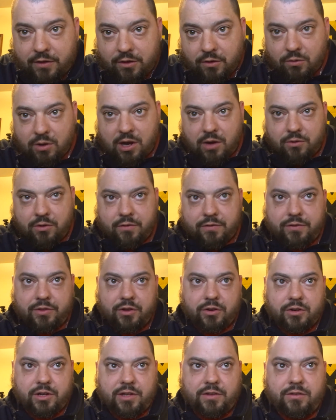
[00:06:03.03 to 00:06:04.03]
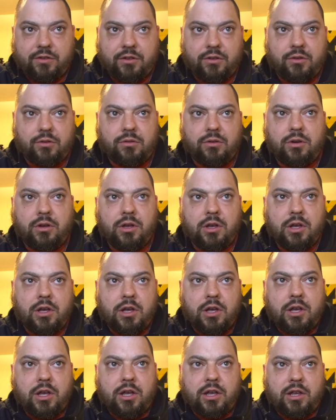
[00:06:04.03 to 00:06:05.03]
in the round of 32.
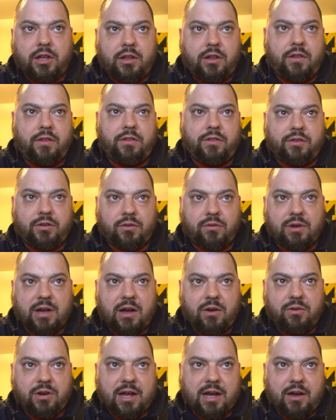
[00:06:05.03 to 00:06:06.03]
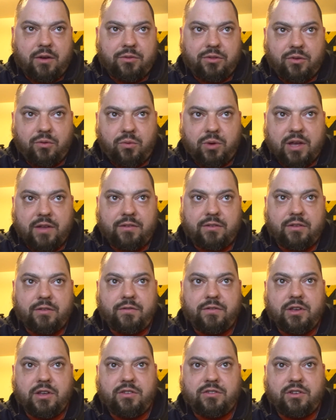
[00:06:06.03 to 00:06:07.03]
And to round out the West
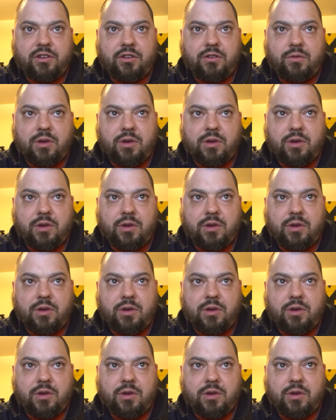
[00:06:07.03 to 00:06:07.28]
Division,